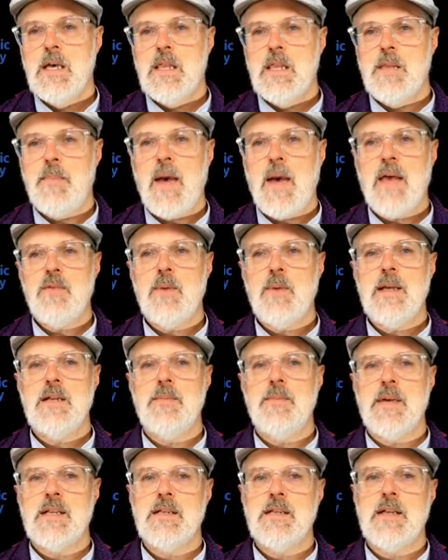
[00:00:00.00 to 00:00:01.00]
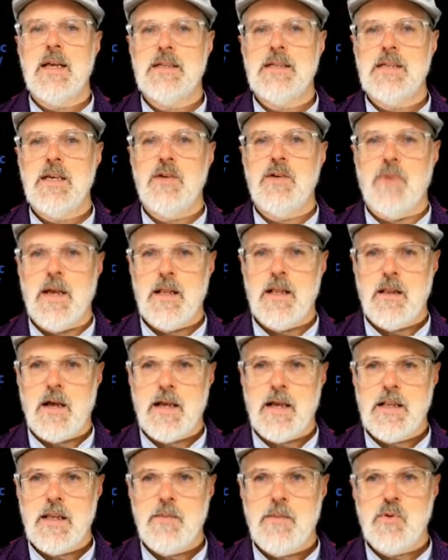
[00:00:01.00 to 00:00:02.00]
The pathway depicted as a gray
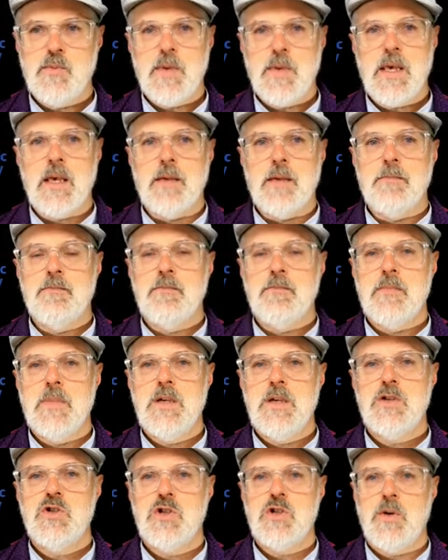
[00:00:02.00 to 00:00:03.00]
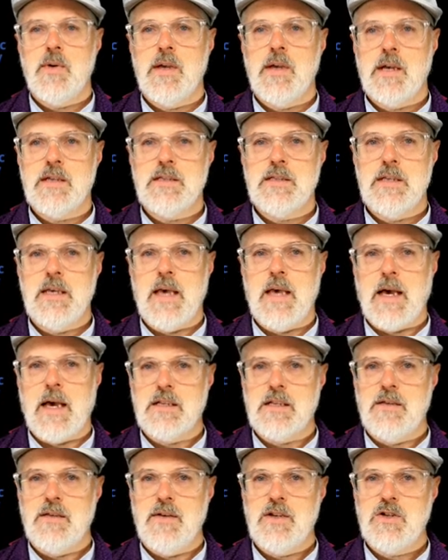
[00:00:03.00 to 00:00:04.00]
line labeled B is showing us the
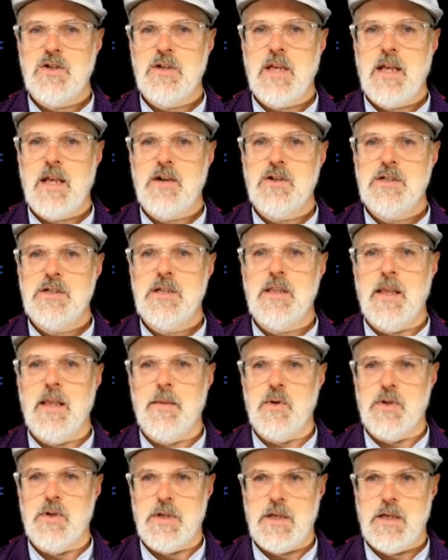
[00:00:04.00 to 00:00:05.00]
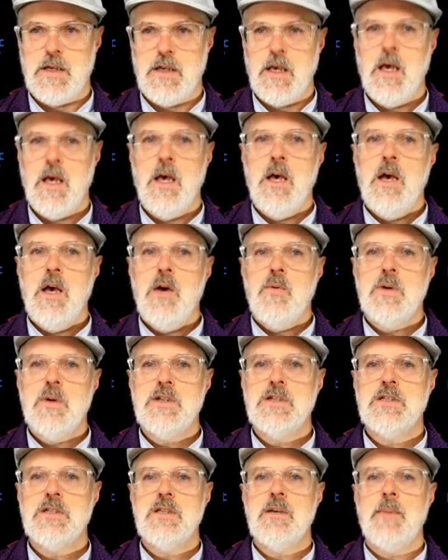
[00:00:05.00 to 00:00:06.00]
activation energy labeled E,
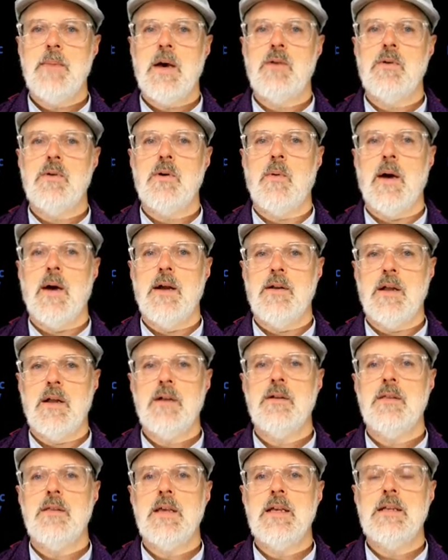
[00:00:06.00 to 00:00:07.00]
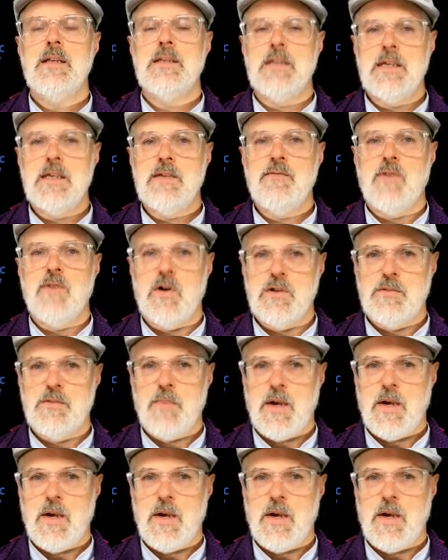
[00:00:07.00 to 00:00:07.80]
which is the amount required under the default